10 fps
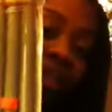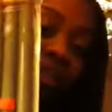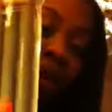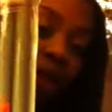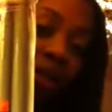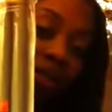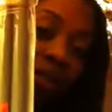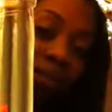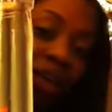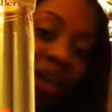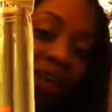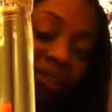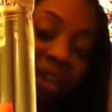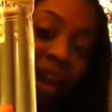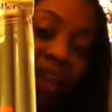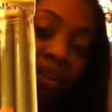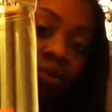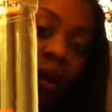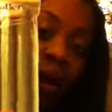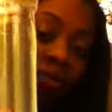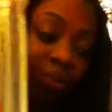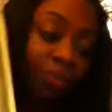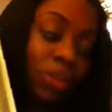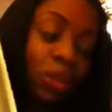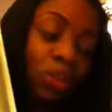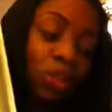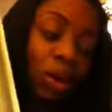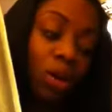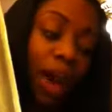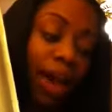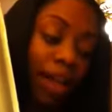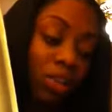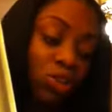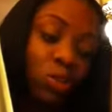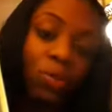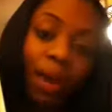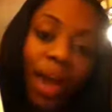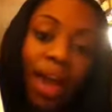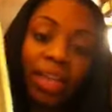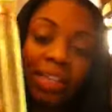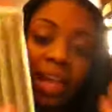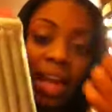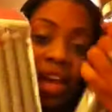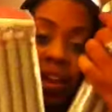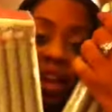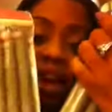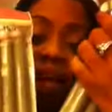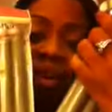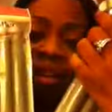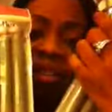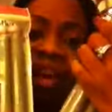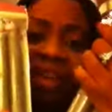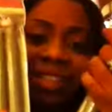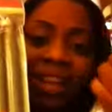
small to medium size or whatever. So I got two packs and they came out to like